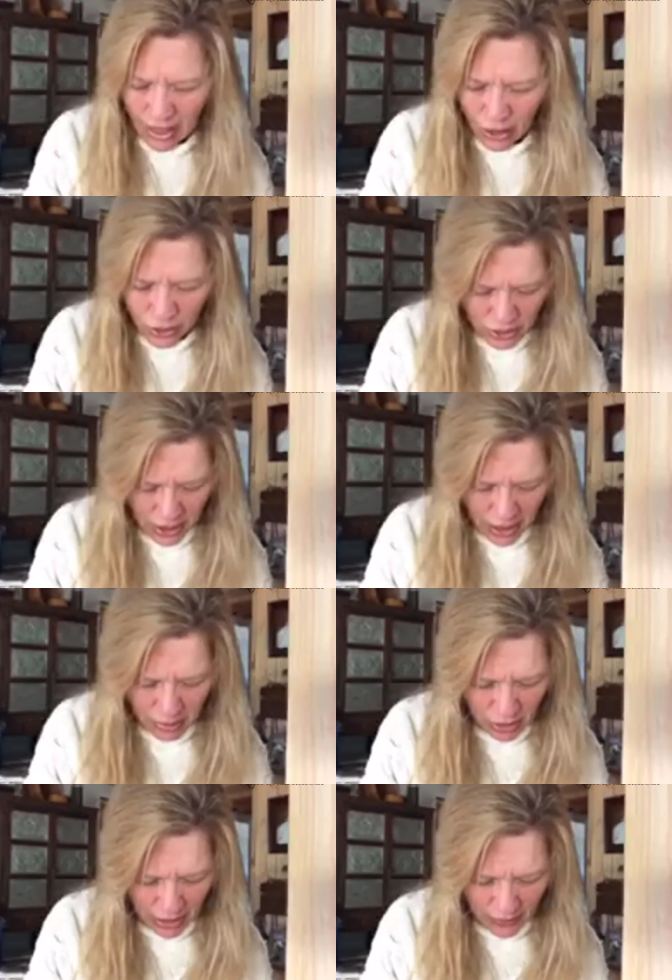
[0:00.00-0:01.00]
and I know there's I
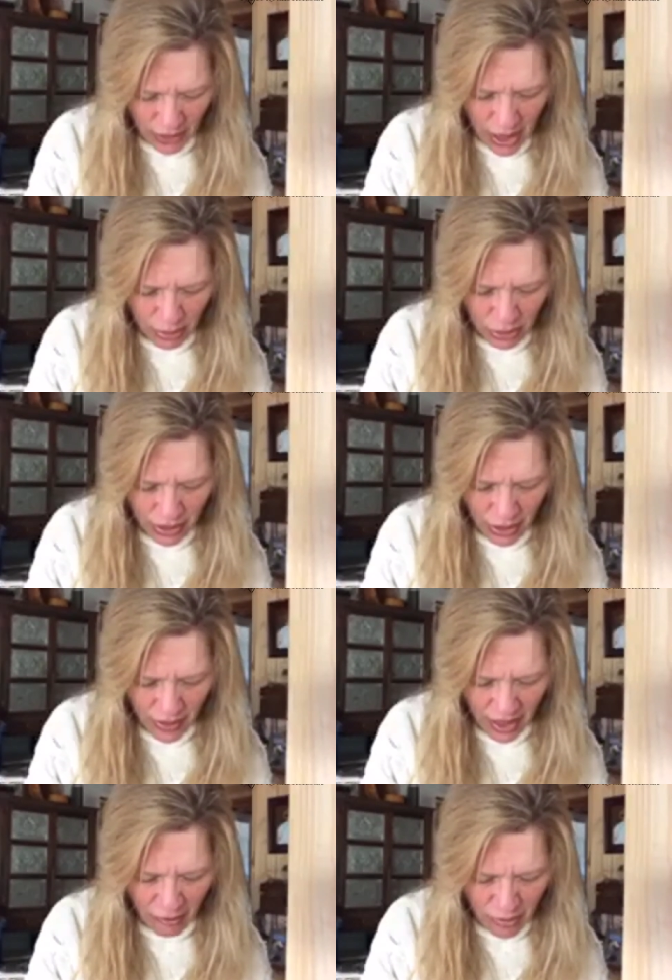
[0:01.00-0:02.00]
believe a couple in there
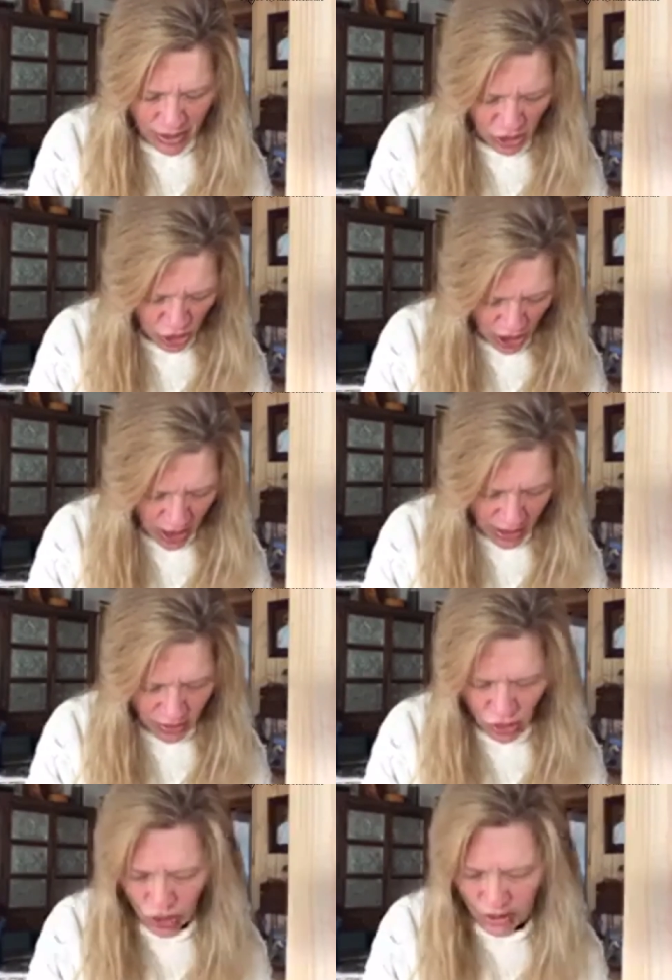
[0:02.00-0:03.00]
that I've missed
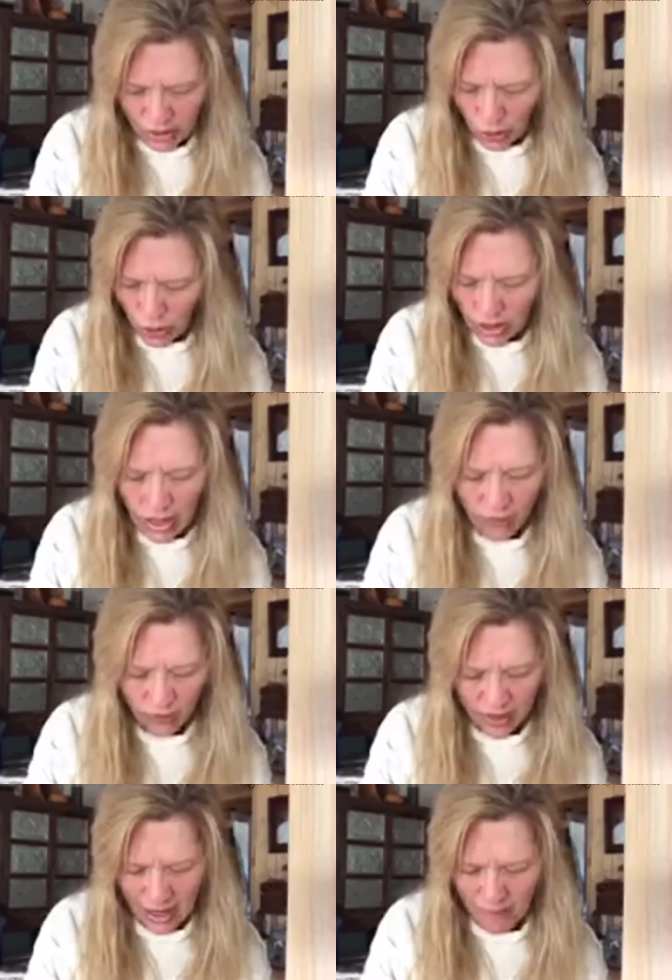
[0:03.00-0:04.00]
John just Lord
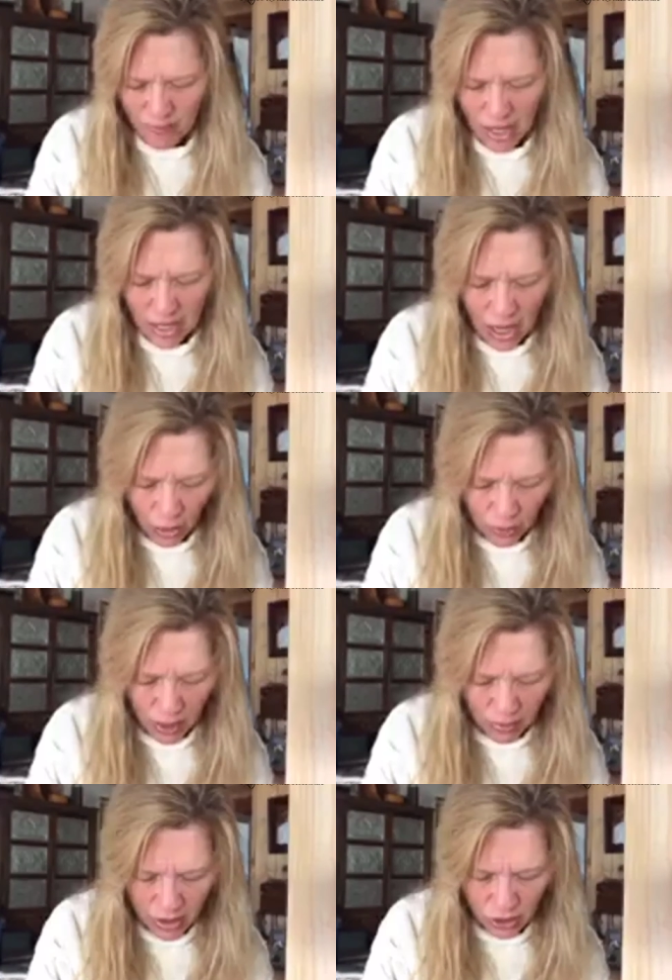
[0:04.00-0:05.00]
lift them and help
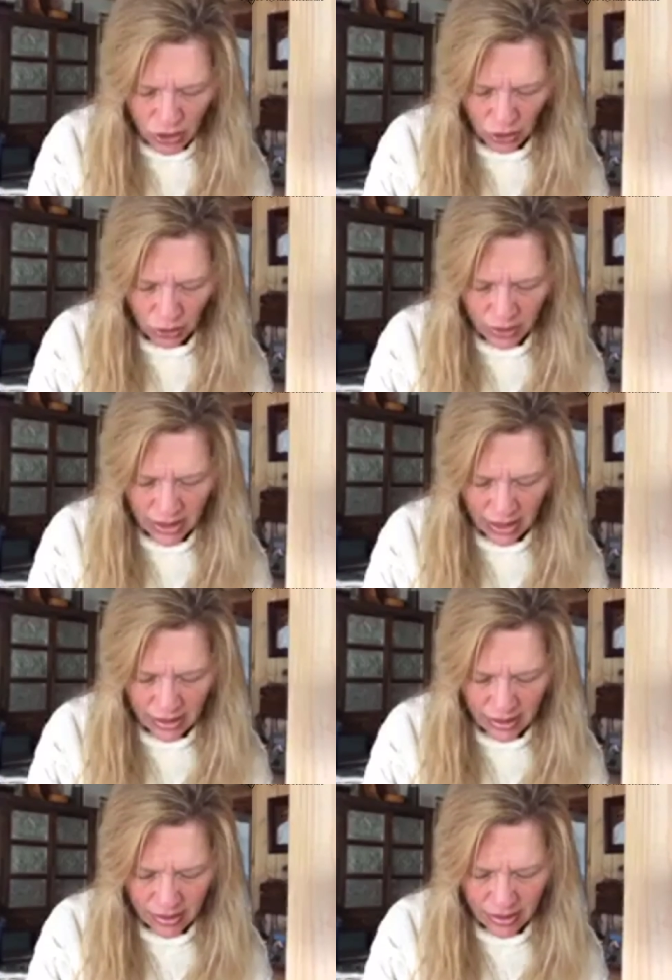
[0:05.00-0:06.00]
them in their
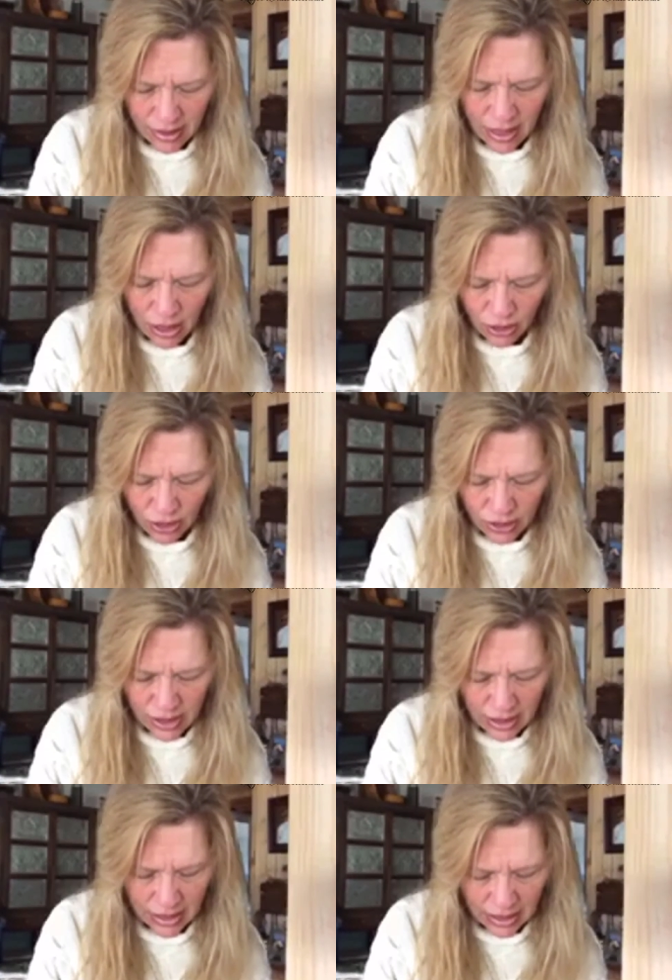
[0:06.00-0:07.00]
circumstances heal those
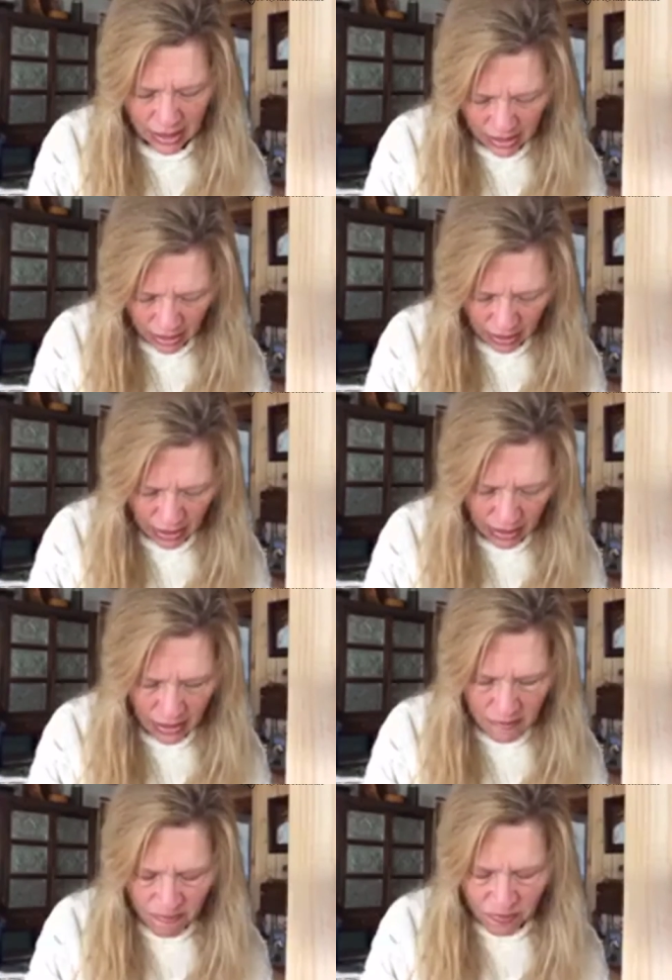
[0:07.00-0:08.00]
that need healing
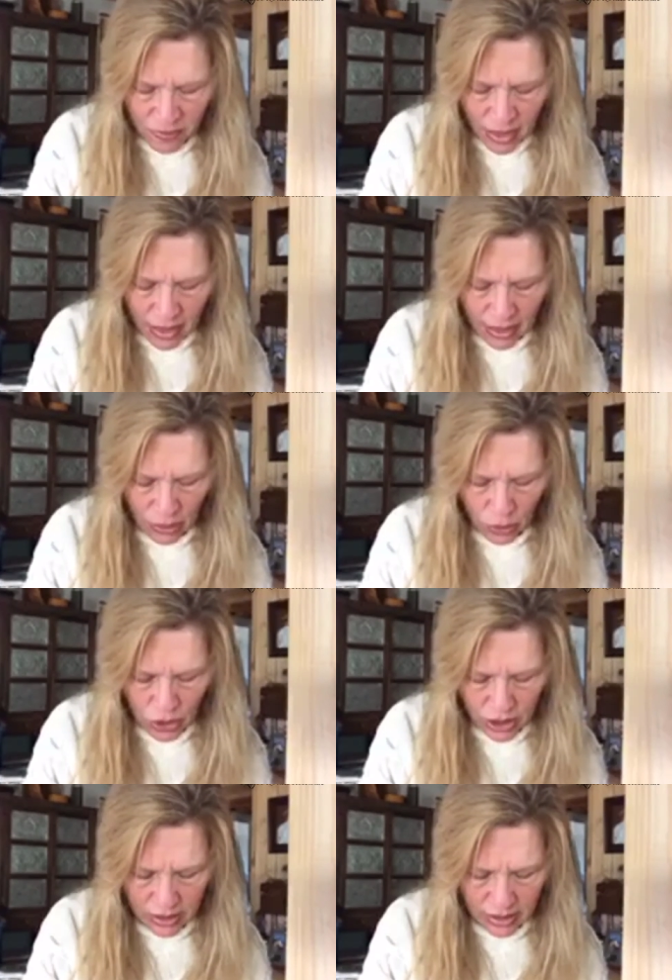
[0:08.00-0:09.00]
and
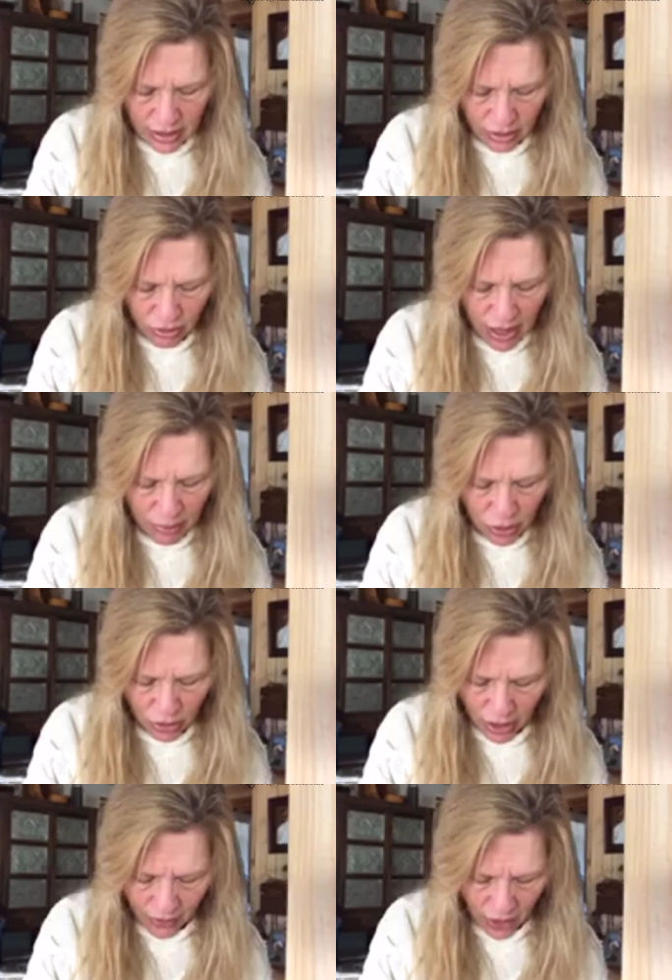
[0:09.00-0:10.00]
Lord, just uh, wrap your
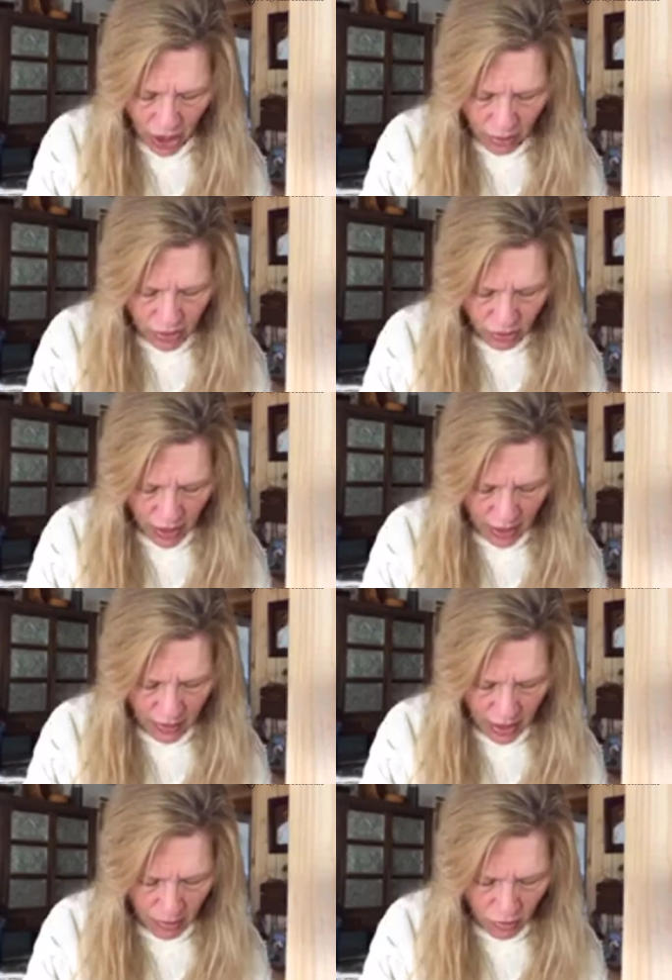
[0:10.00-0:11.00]
loving arms around
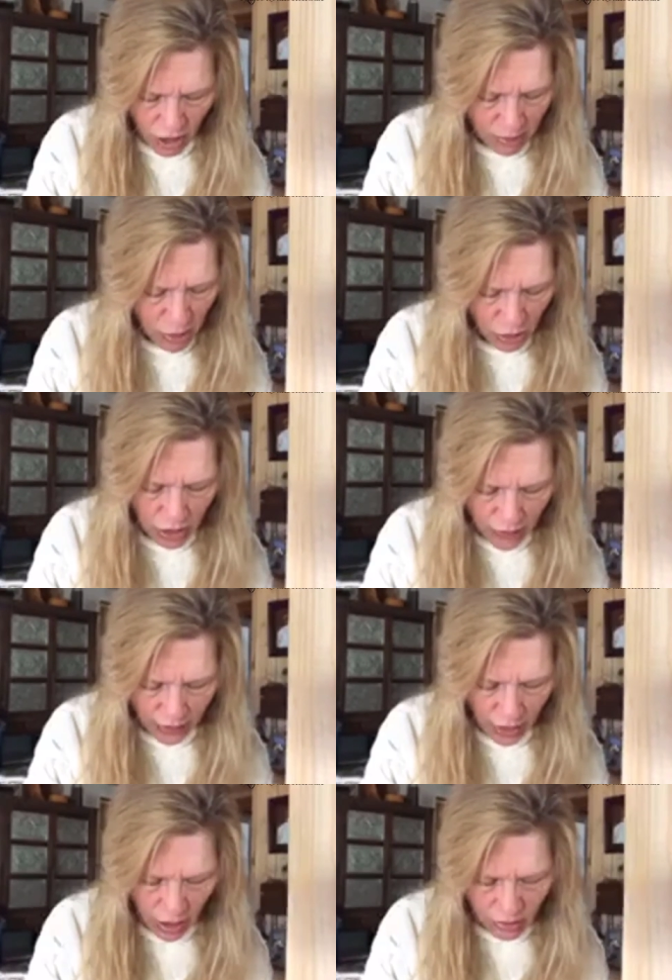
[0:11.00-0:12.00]
them. Wrap your
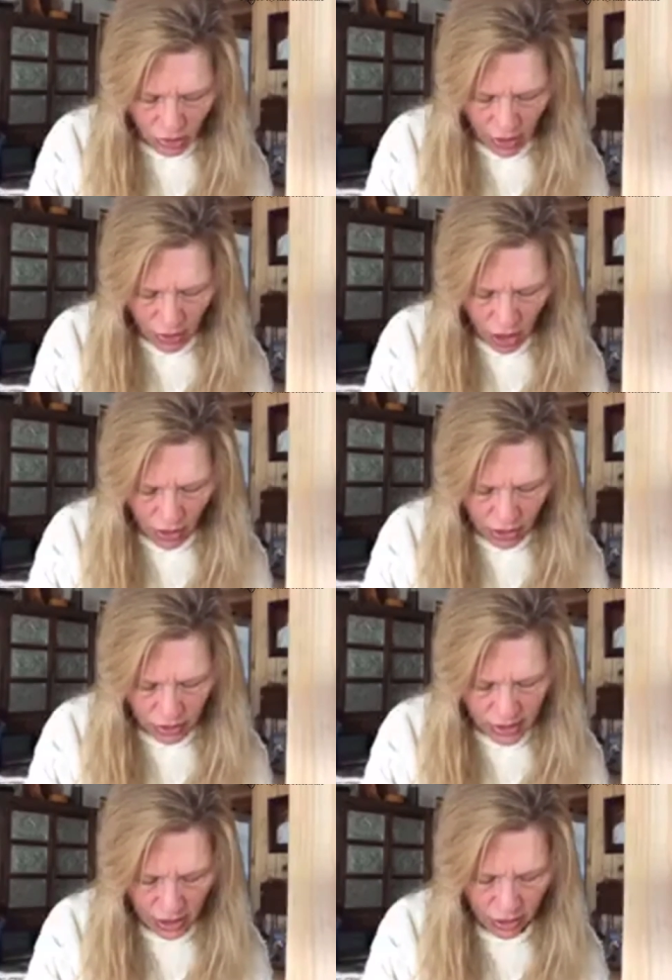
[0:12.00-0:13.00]
loving arms around all
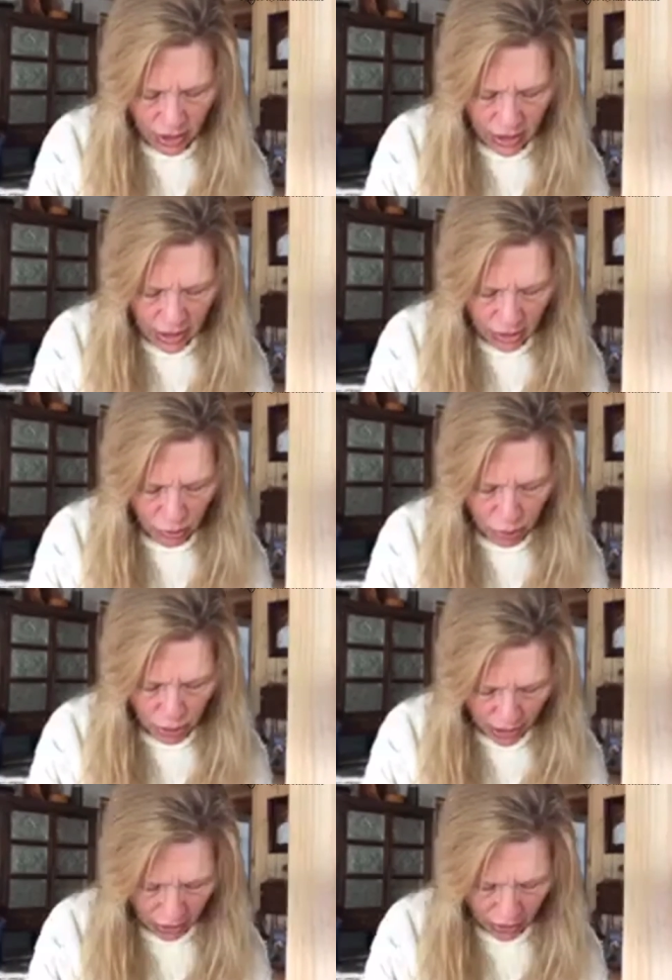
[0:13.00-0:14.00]
those that are in need of
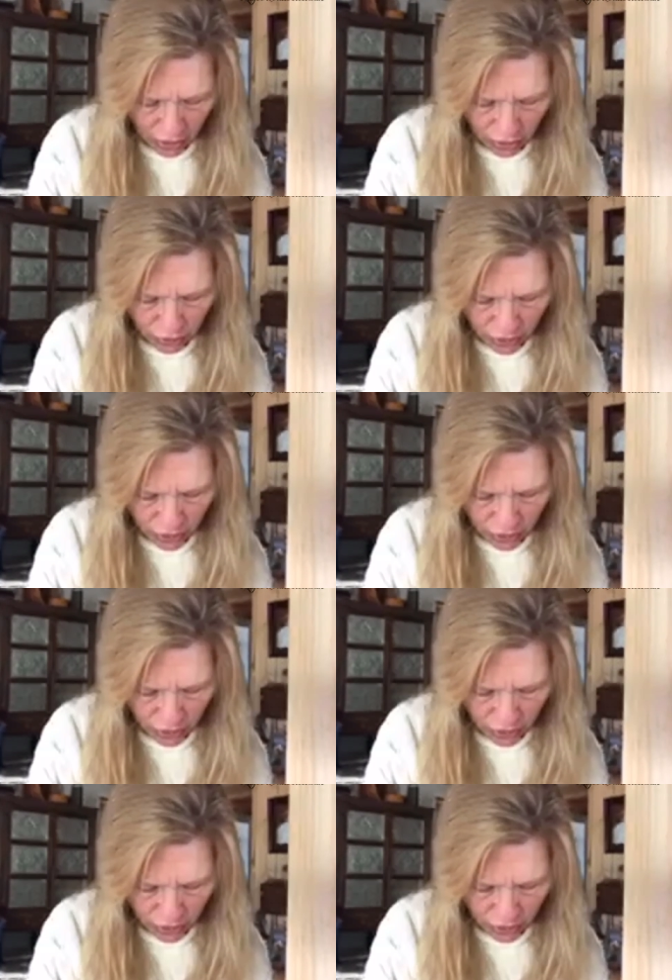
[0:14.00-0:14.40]
prayer and are